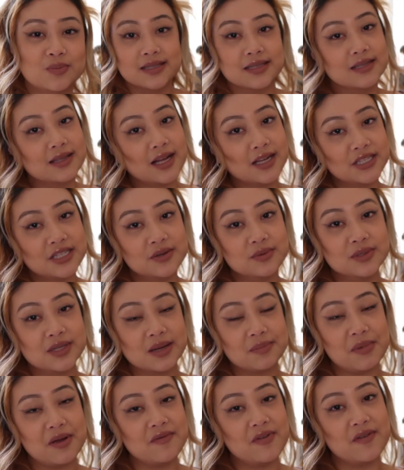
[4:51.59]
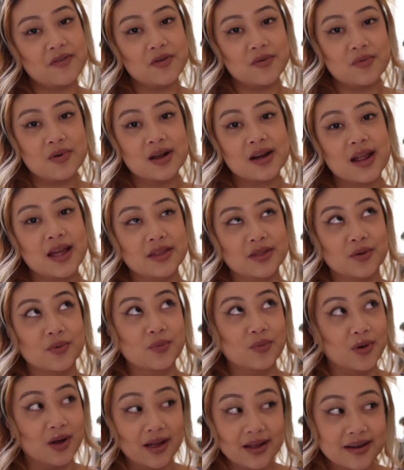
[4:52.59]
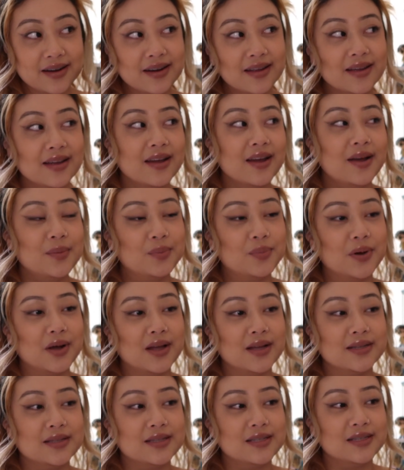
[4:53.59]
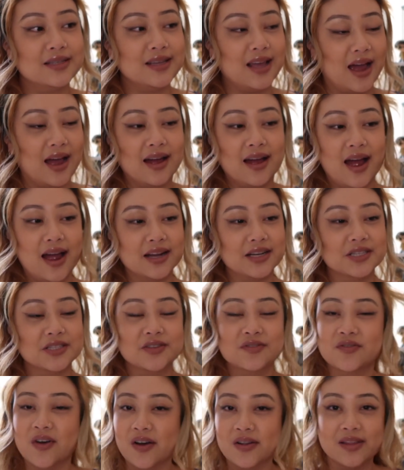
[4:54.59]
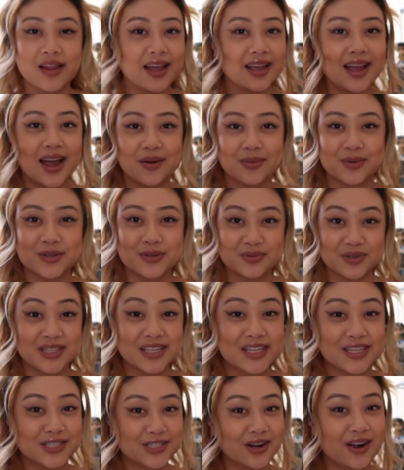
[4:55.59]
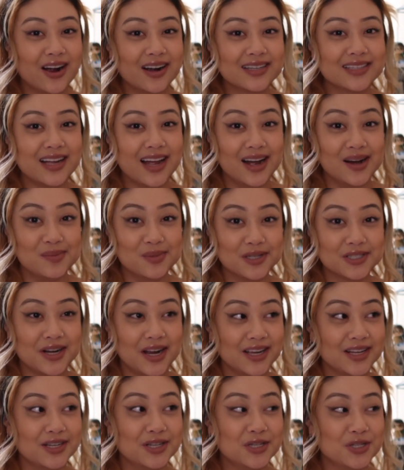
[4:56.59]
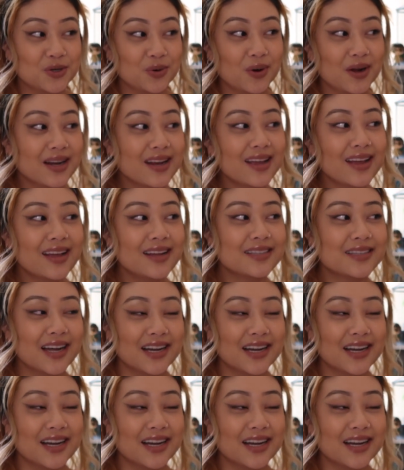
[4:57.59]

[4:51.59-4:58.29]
The Selection was like my favorite one, and The One But yeah, I just felt like I was really shocked at how much I enjoyed it.